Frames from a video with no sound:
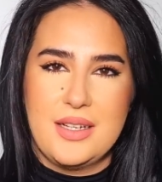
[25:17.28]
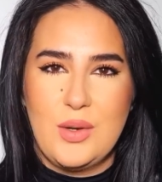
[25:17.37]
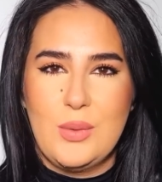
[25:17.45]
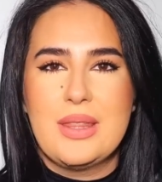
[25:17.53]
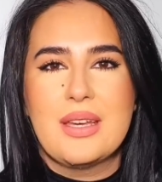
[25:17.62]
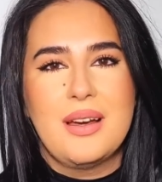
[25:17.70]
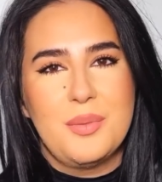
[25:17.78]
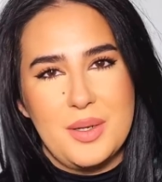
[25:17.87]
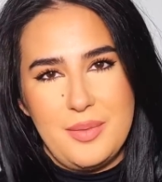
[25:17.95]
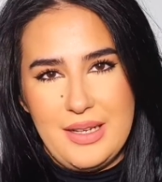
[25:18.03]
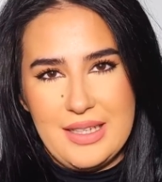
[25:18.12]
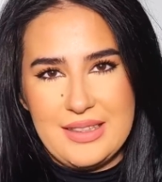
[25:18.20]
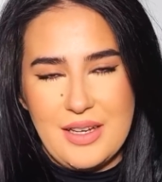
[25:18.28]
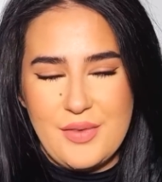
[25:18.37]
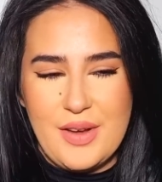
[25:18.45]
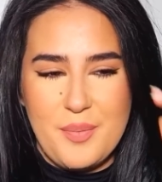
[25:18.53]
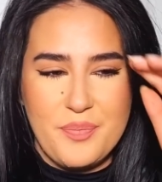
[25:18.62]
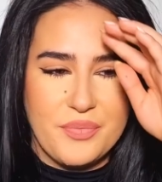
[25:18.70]
With Khamrah by
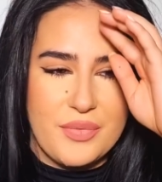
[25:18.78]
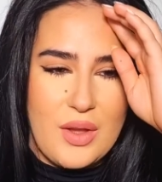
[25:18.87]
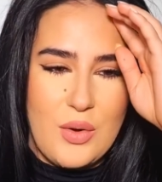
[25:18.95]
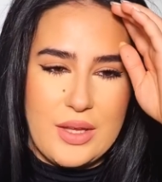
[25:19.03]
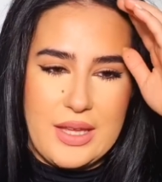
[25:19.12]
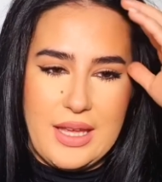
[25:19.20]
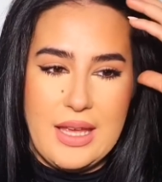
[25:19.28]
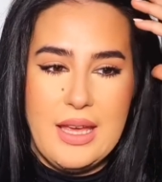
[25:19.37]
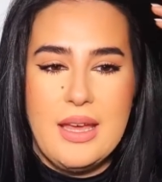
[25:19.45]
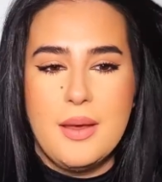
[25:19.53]
Lattafa. Okay,